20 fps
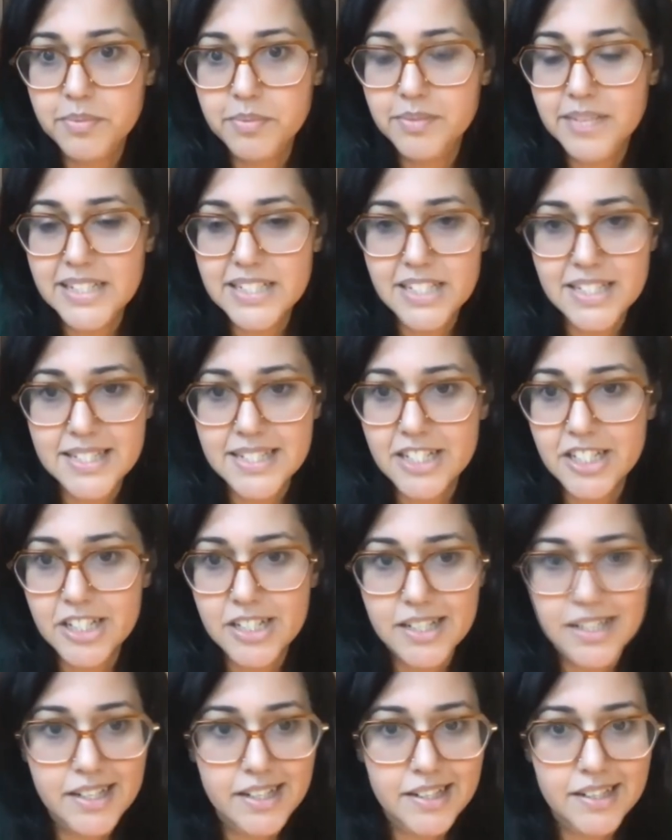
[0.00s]
legislation
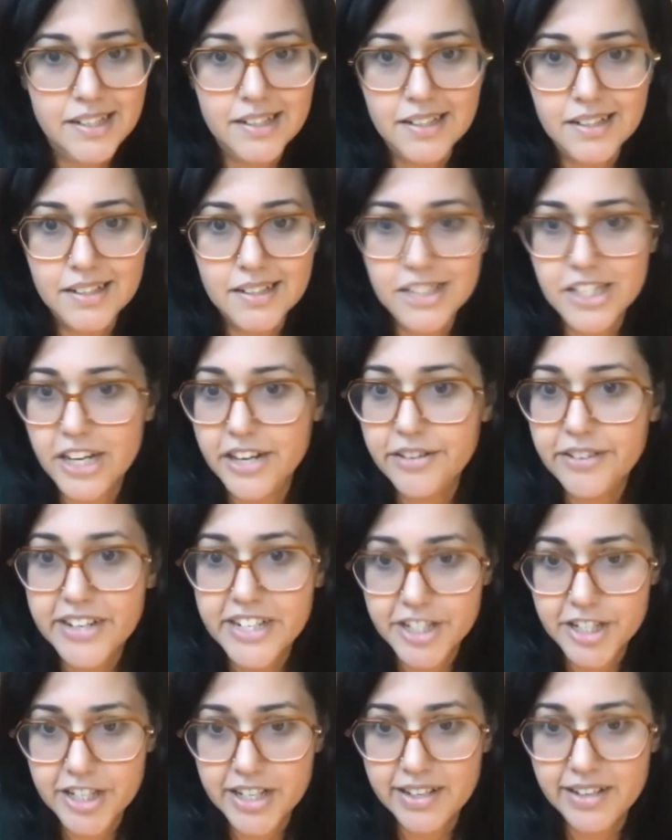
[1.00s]
in a
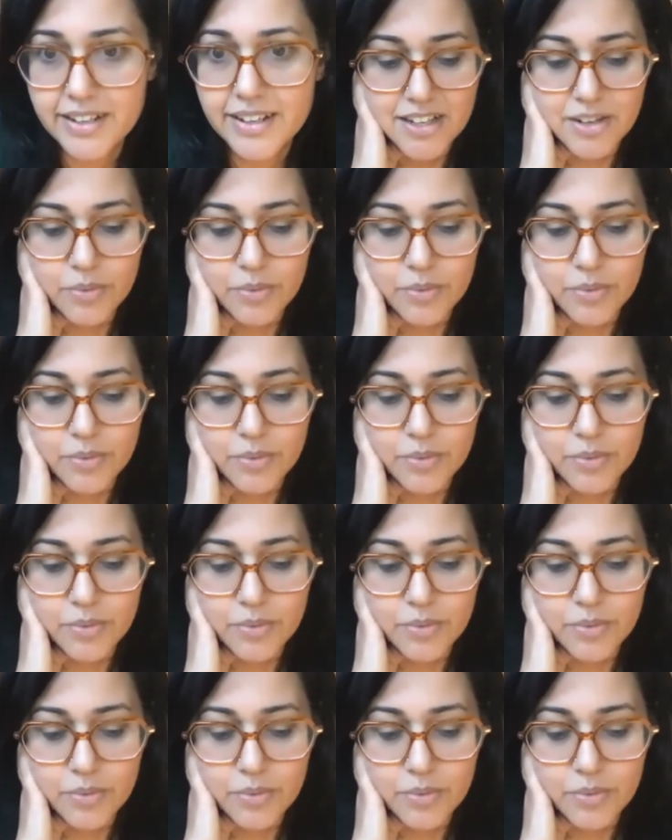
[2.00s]
generation.